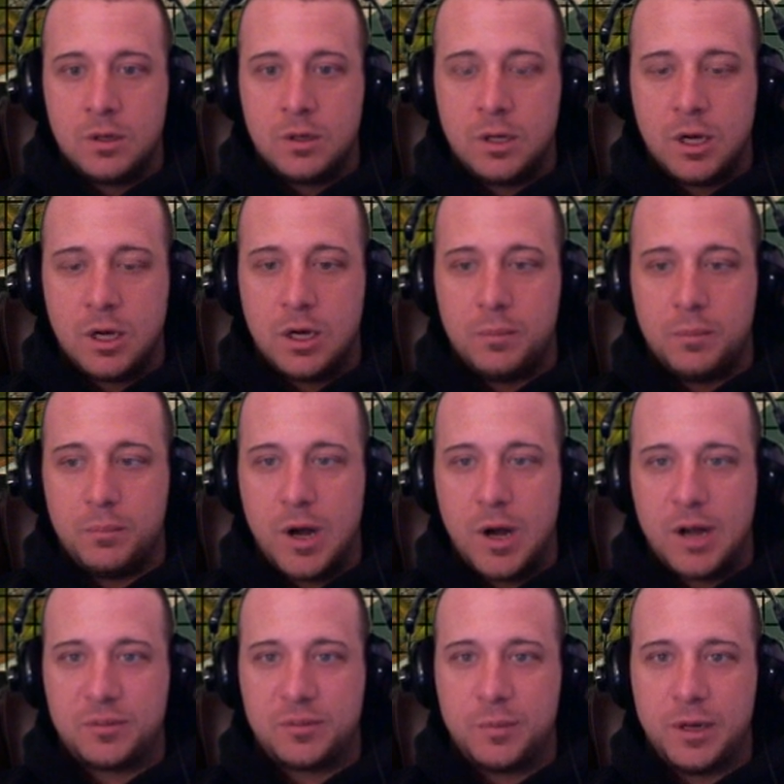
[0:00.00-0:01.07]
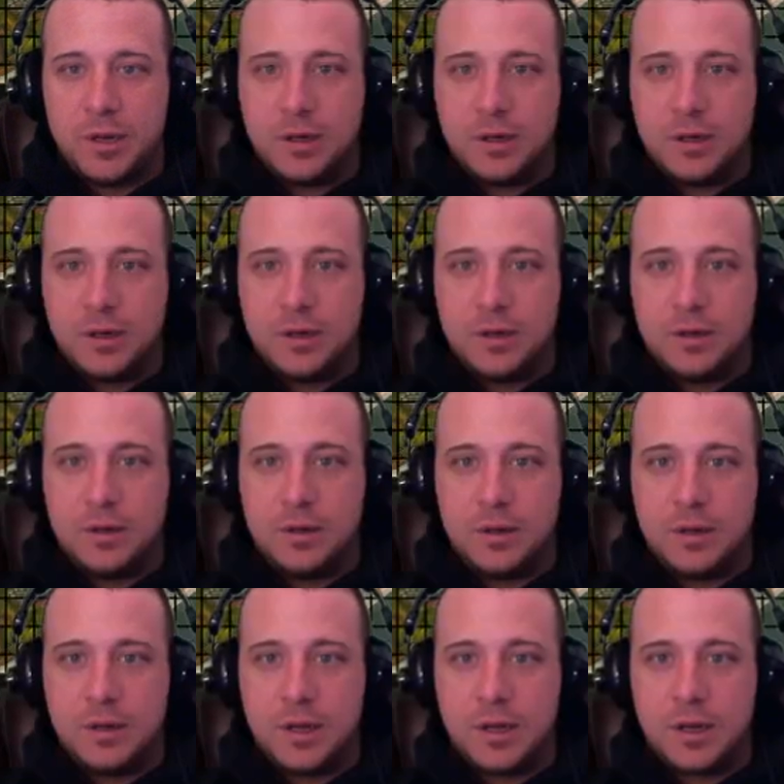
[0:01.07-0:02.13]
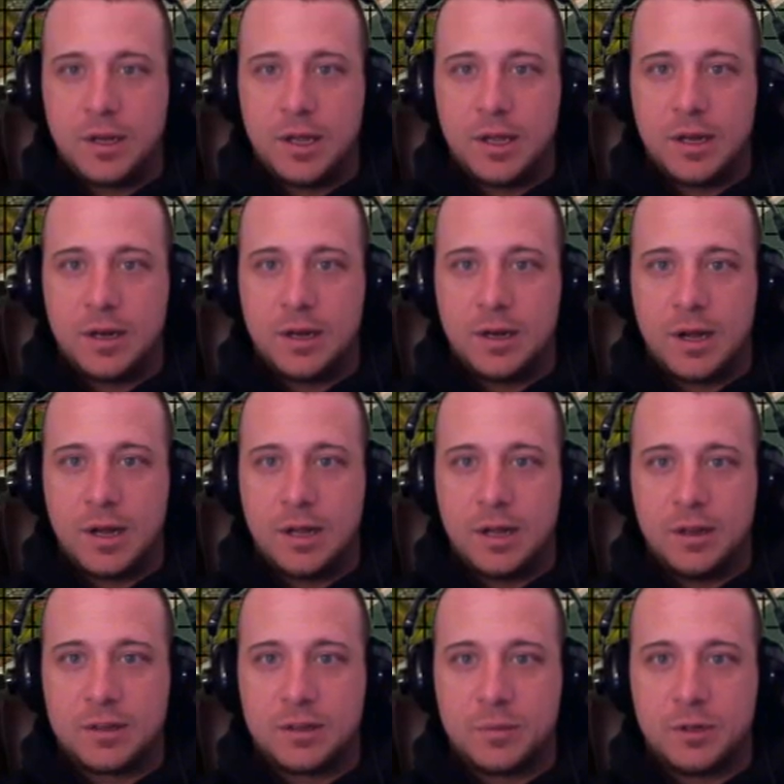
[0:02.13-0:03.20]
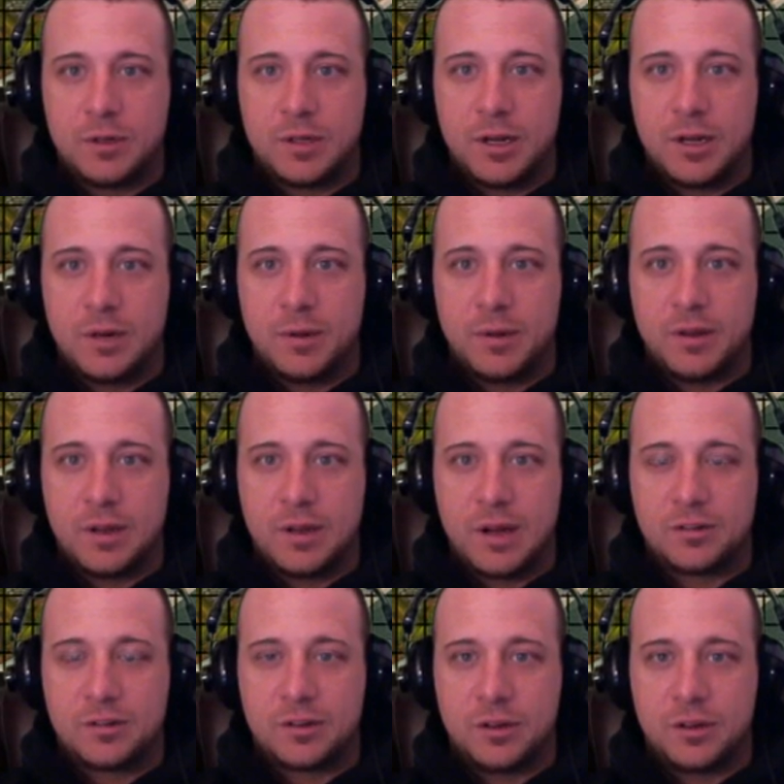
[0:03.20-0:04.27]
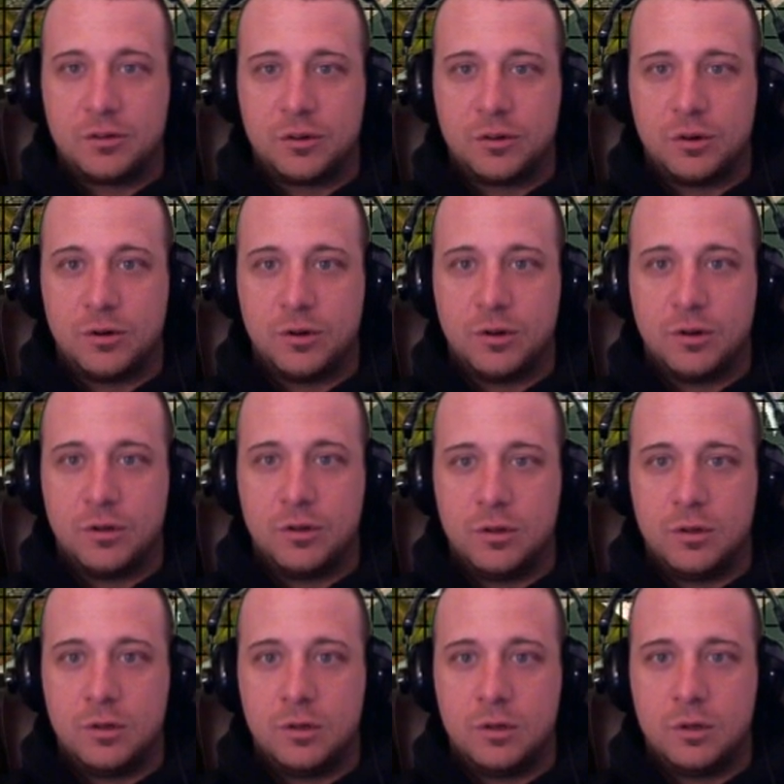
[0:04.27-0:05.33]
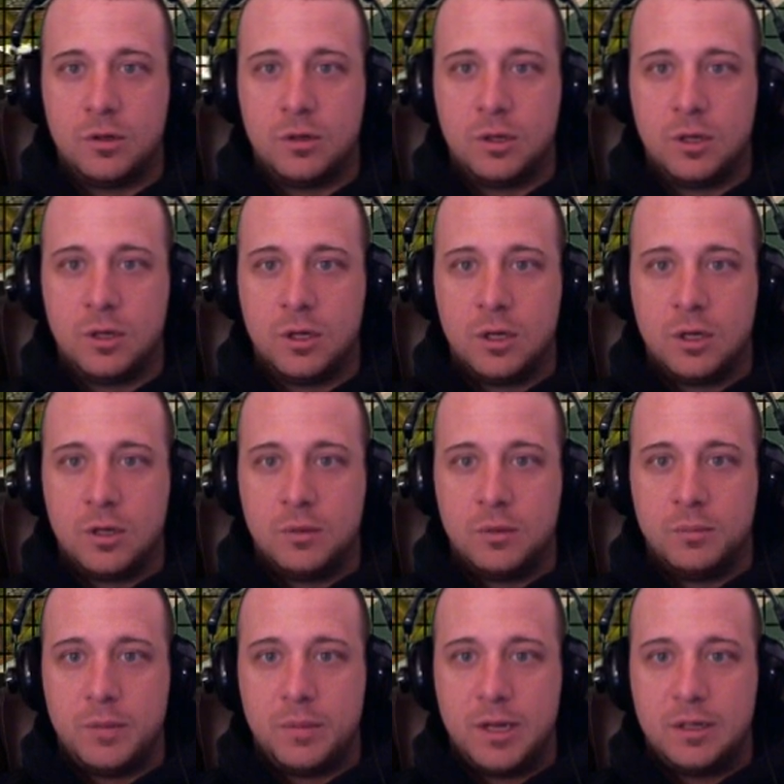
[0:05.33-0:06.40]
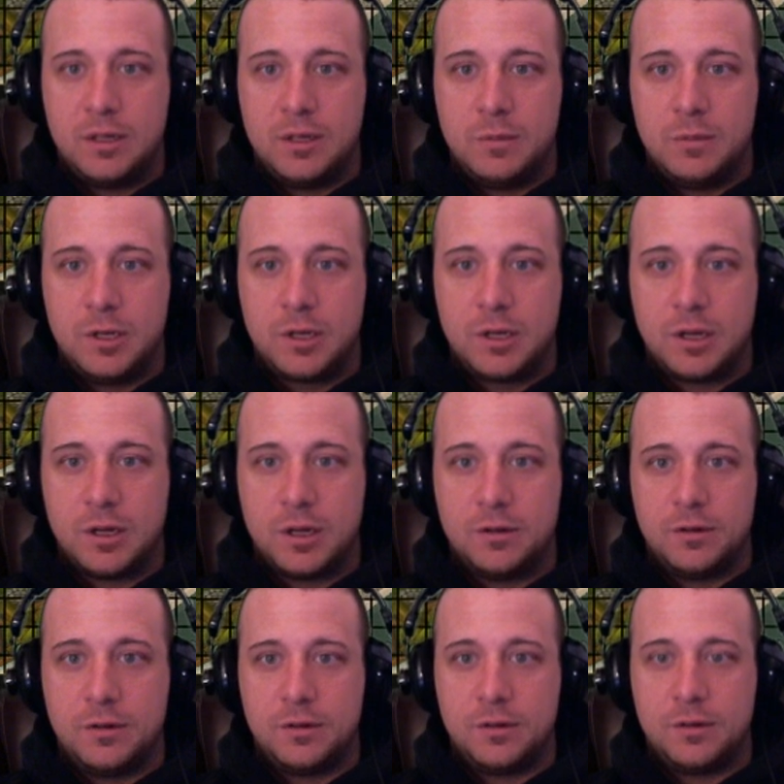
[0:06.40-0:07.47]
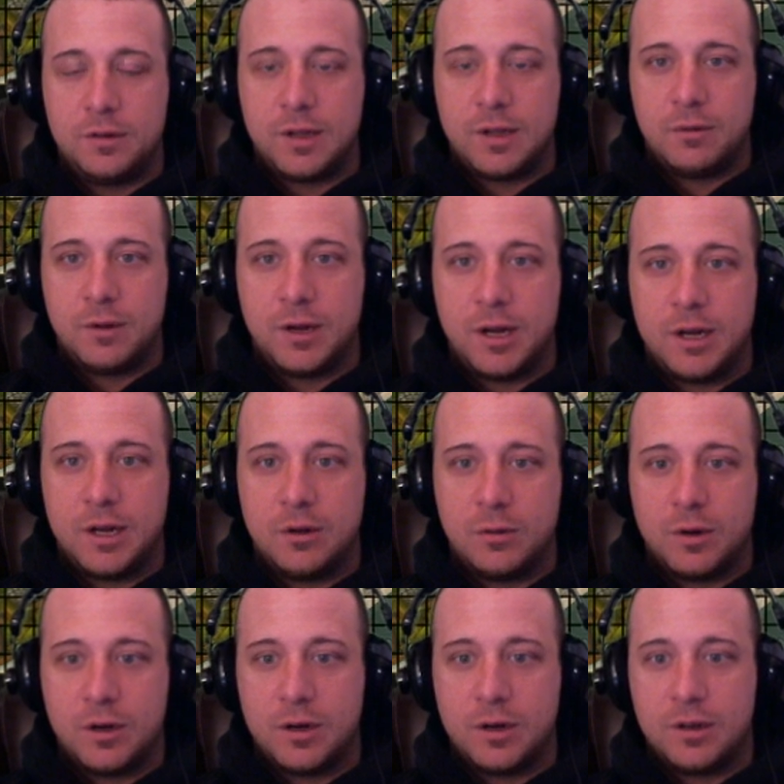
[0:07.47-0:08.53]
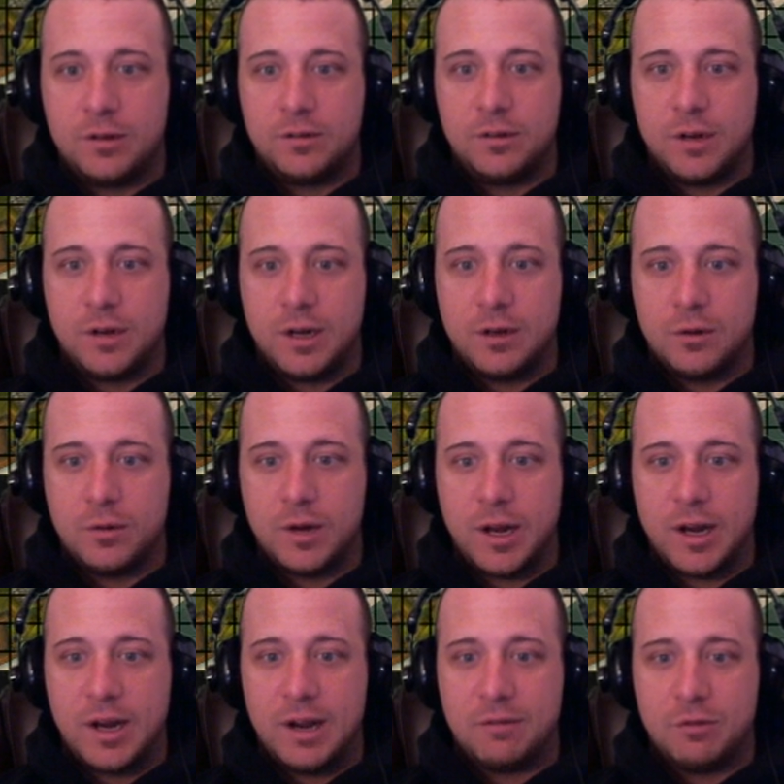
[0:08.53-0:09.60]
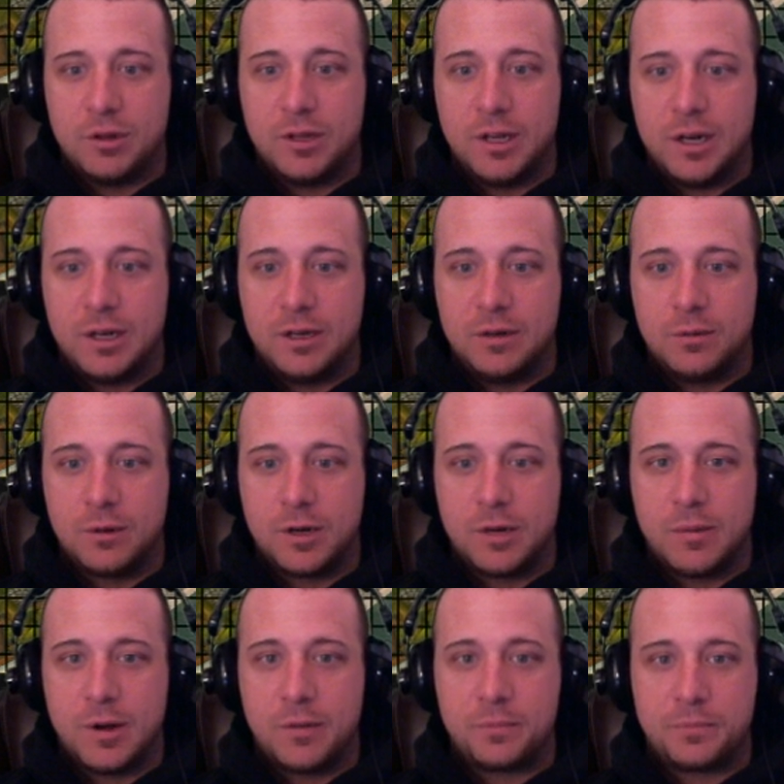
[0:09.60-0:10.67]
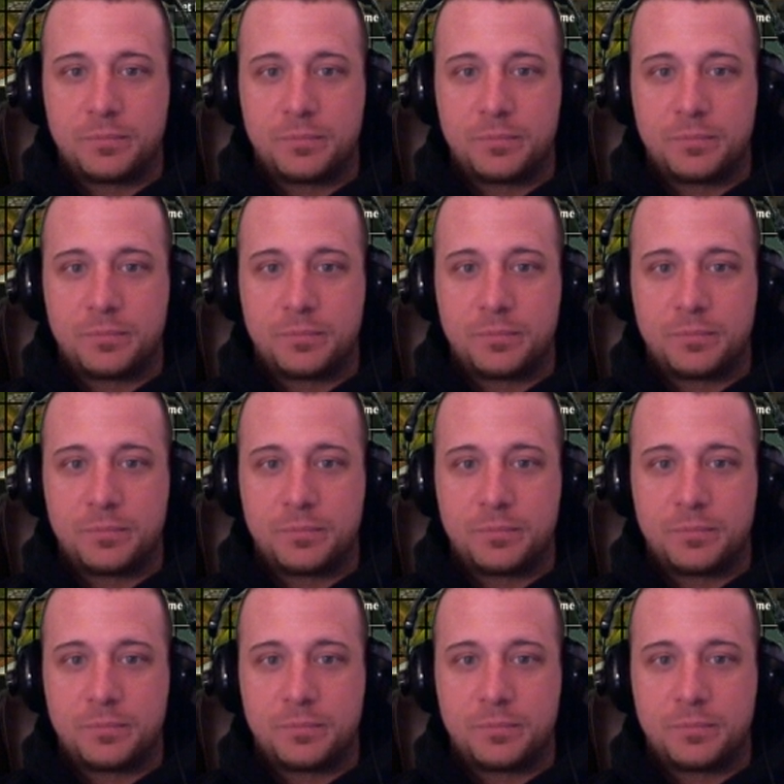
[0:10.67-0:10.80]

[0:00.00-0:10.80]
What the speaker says: Boss button. Again, I like to put that up by the loss of control. Mainly because that way I know where it is and I know when I have one that I need to worry about.